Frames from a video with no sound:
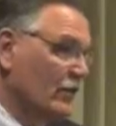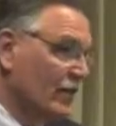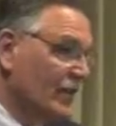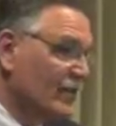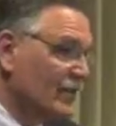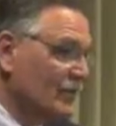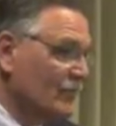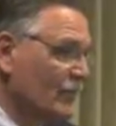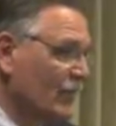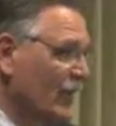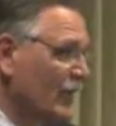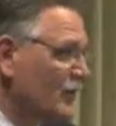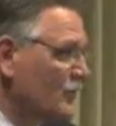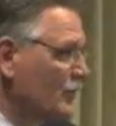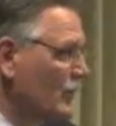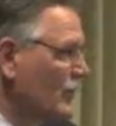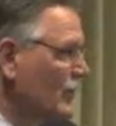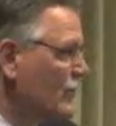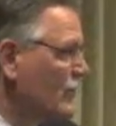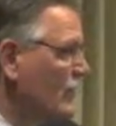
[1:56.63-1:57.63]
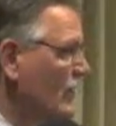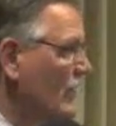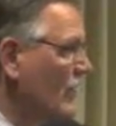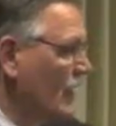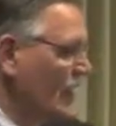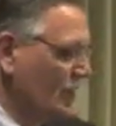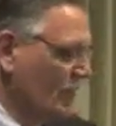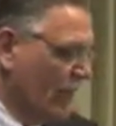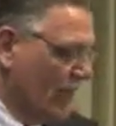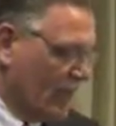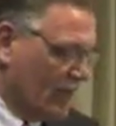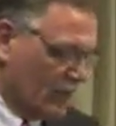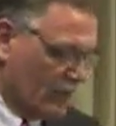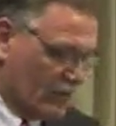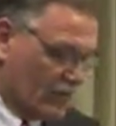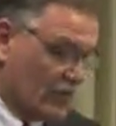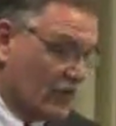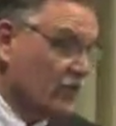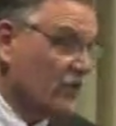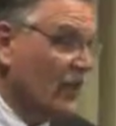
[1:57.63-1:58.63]
or his investments, and make it a
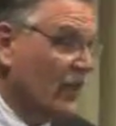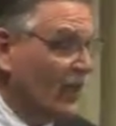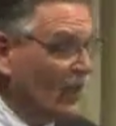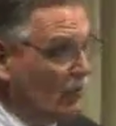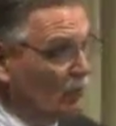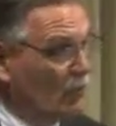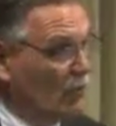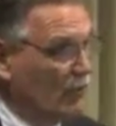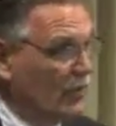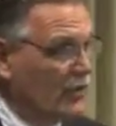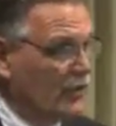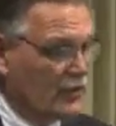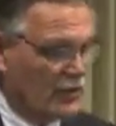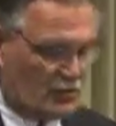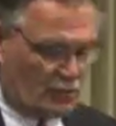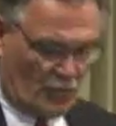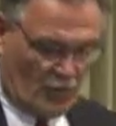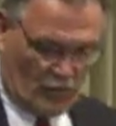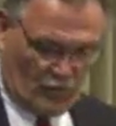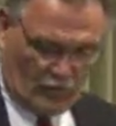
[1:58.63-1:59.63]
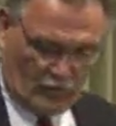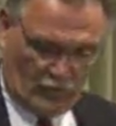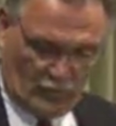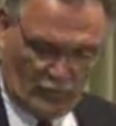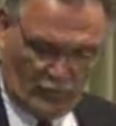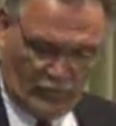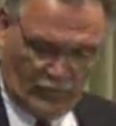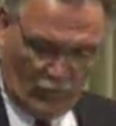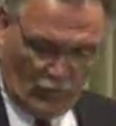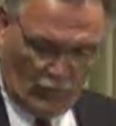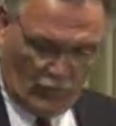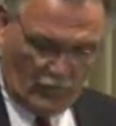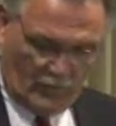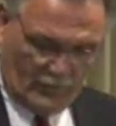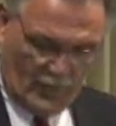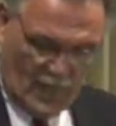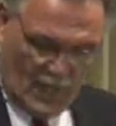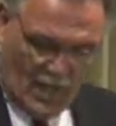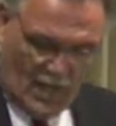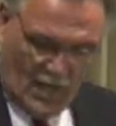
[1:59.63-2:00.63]
sustainable business model going forward.
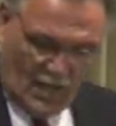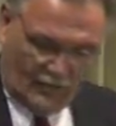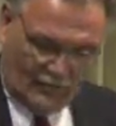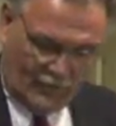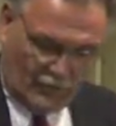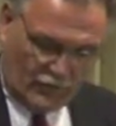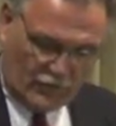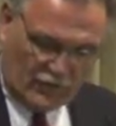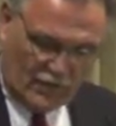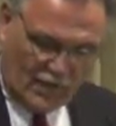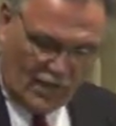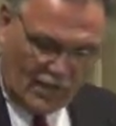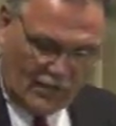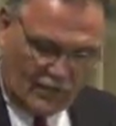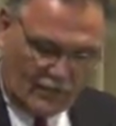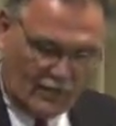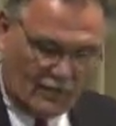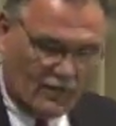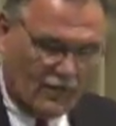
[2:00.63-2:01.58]
I first got